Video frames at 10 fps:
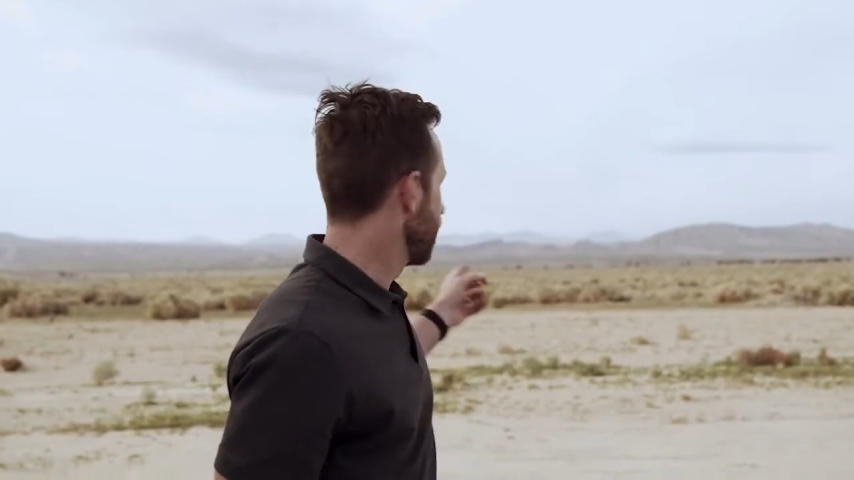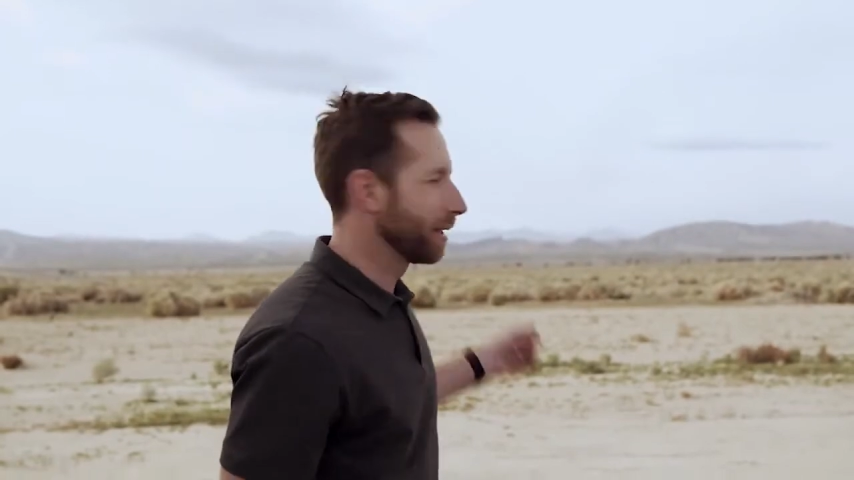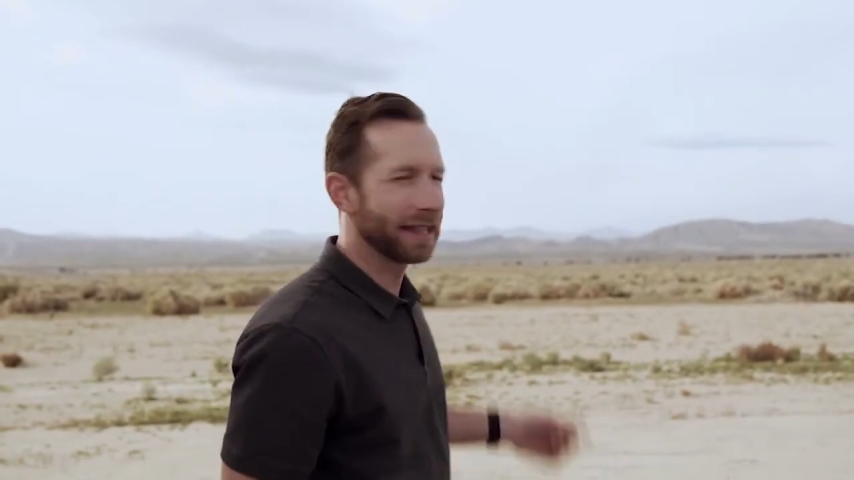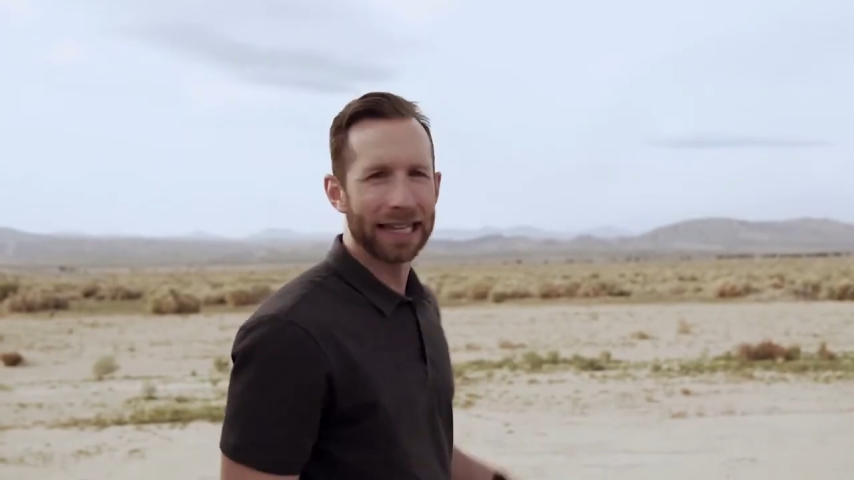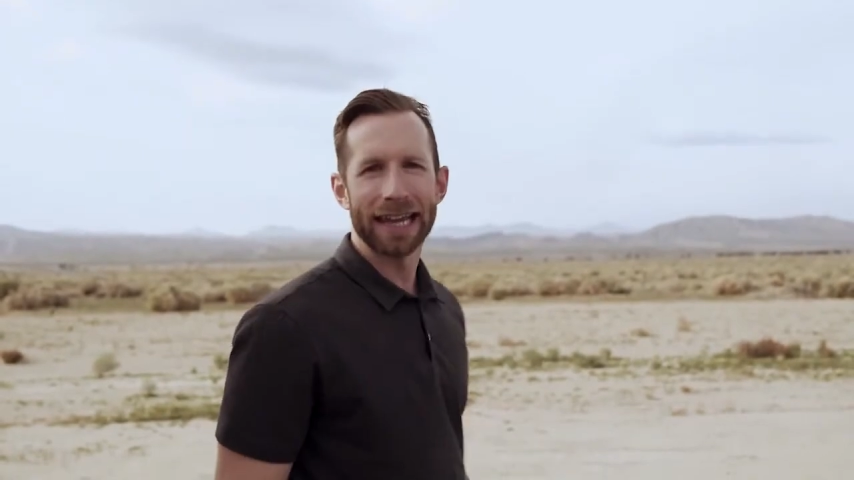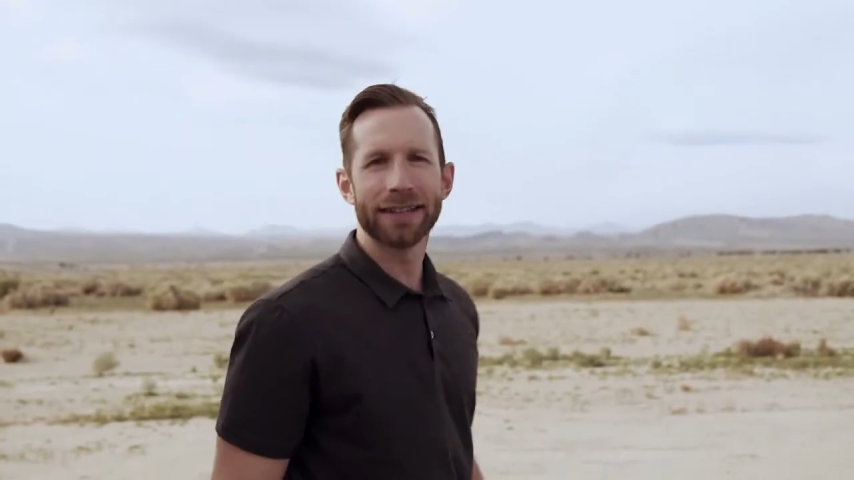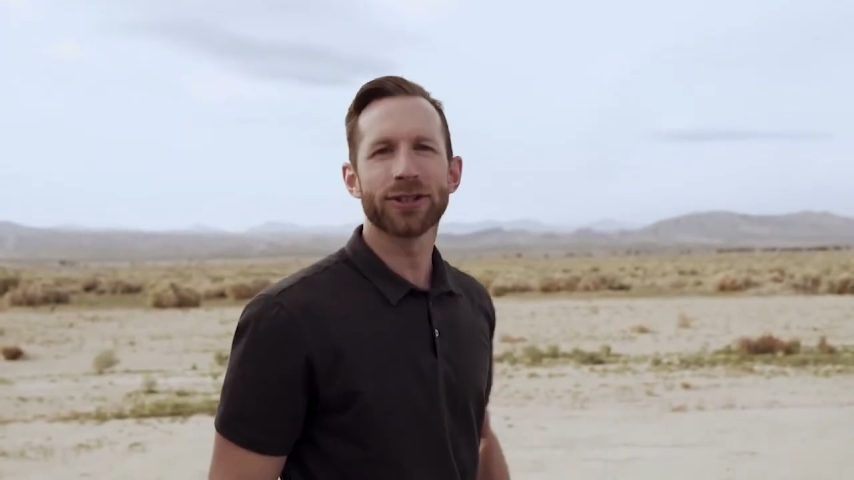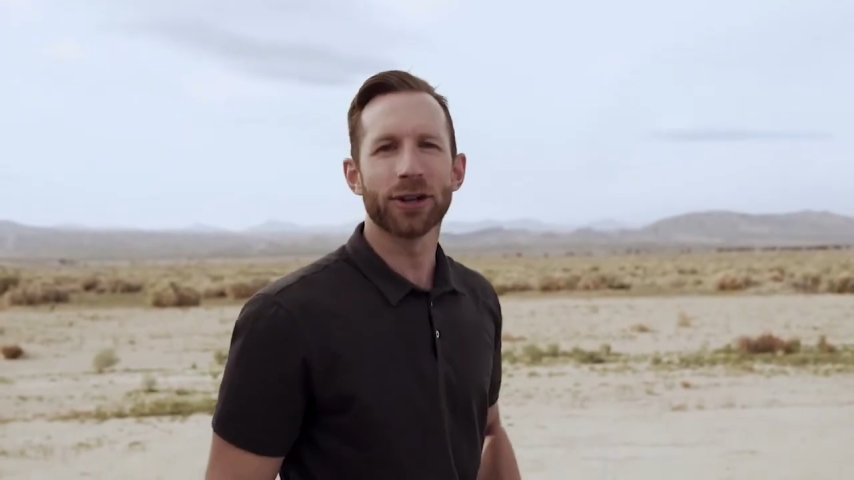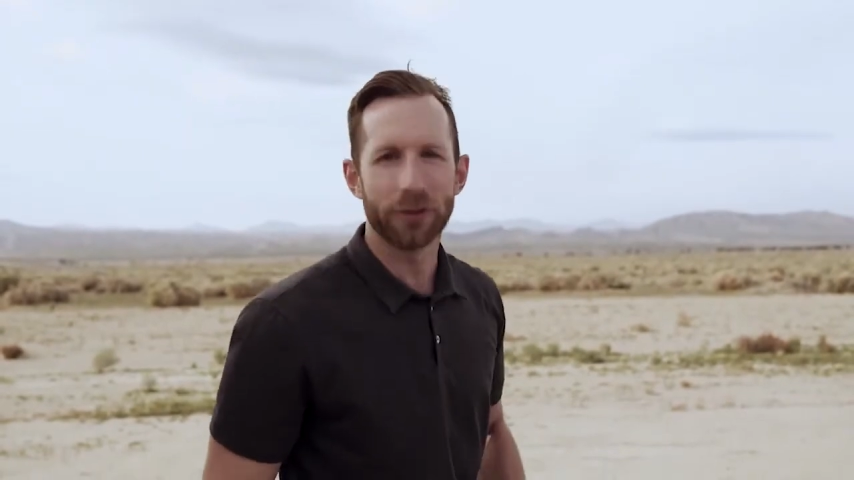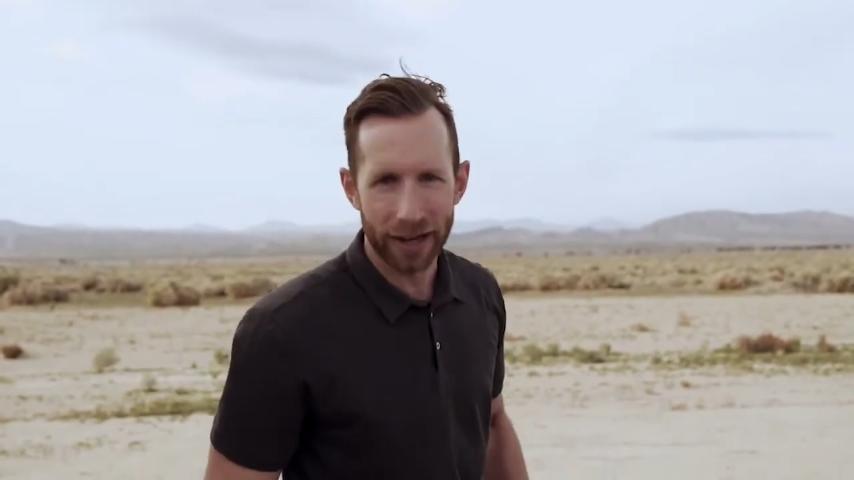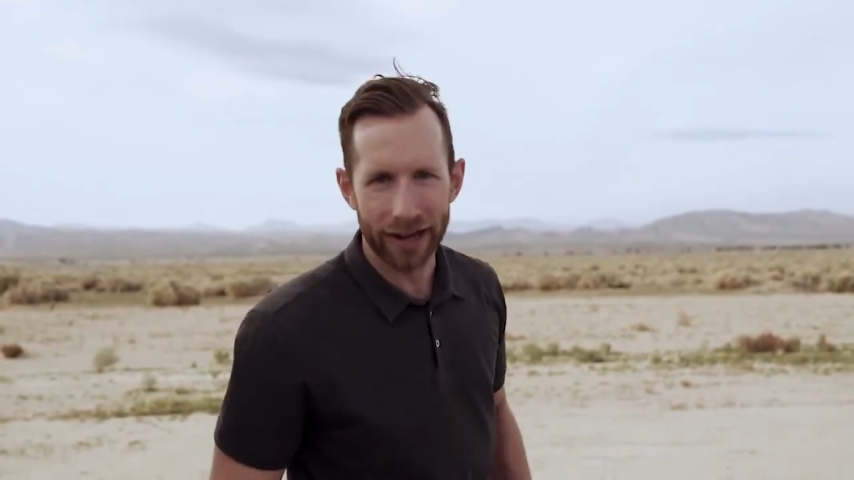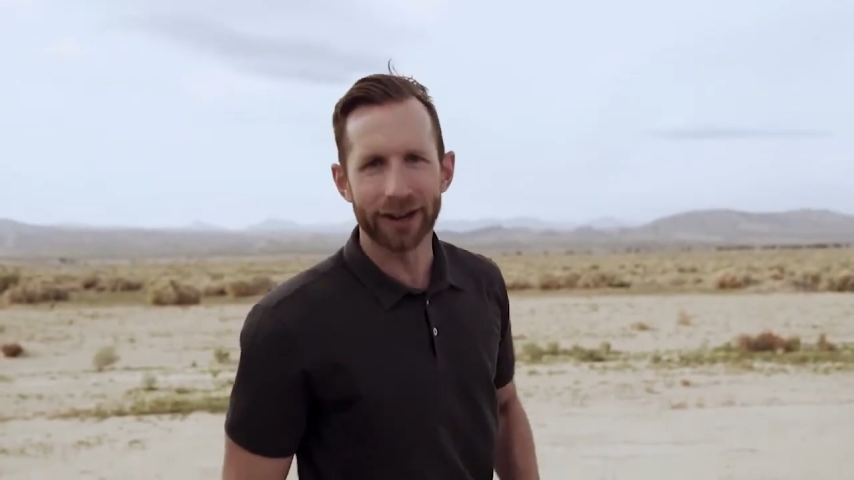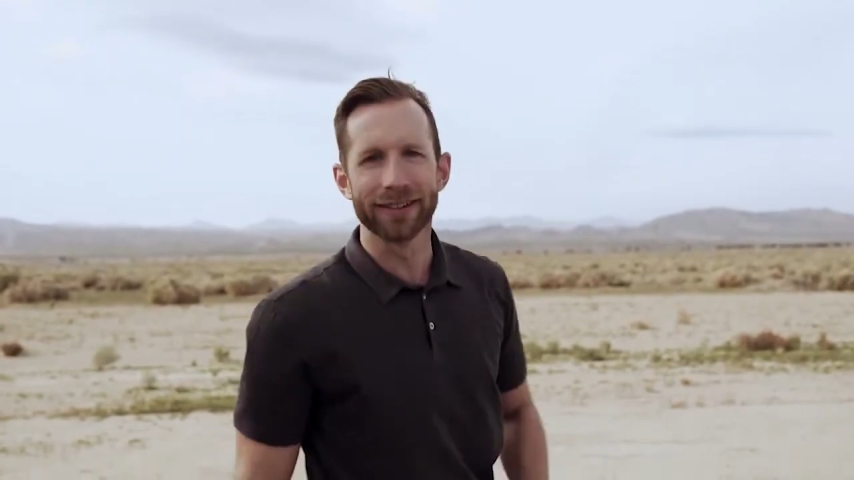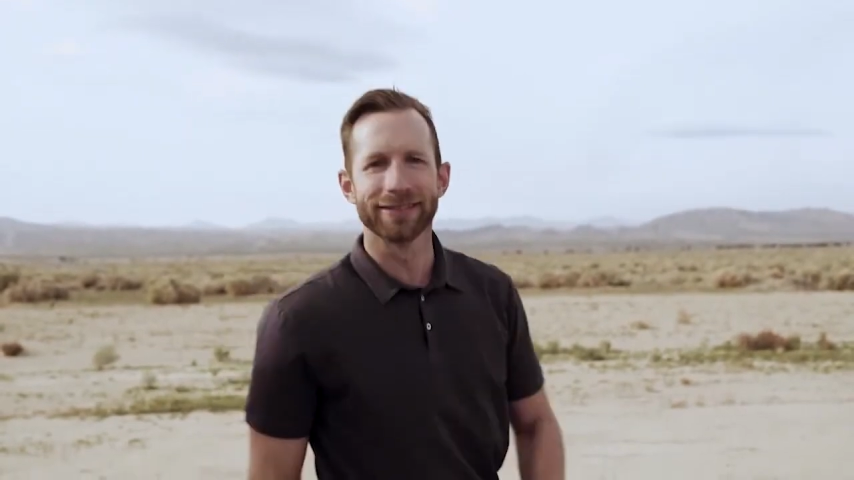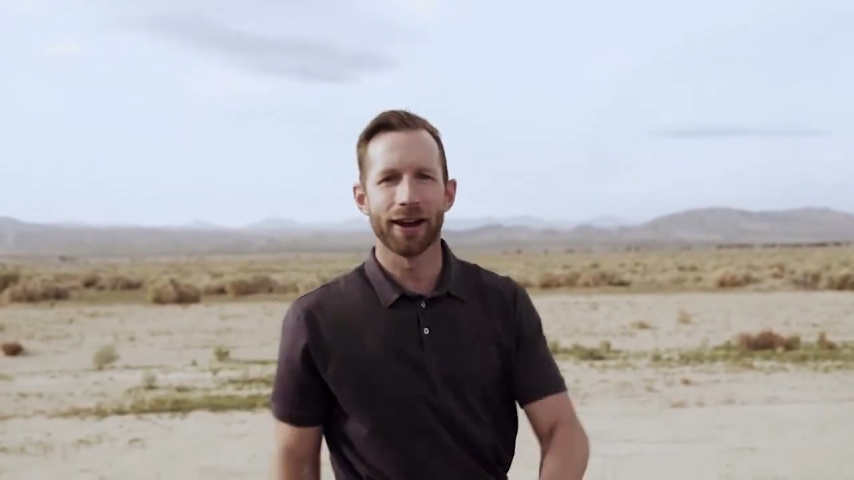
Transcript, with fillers: I'm a land surveyor.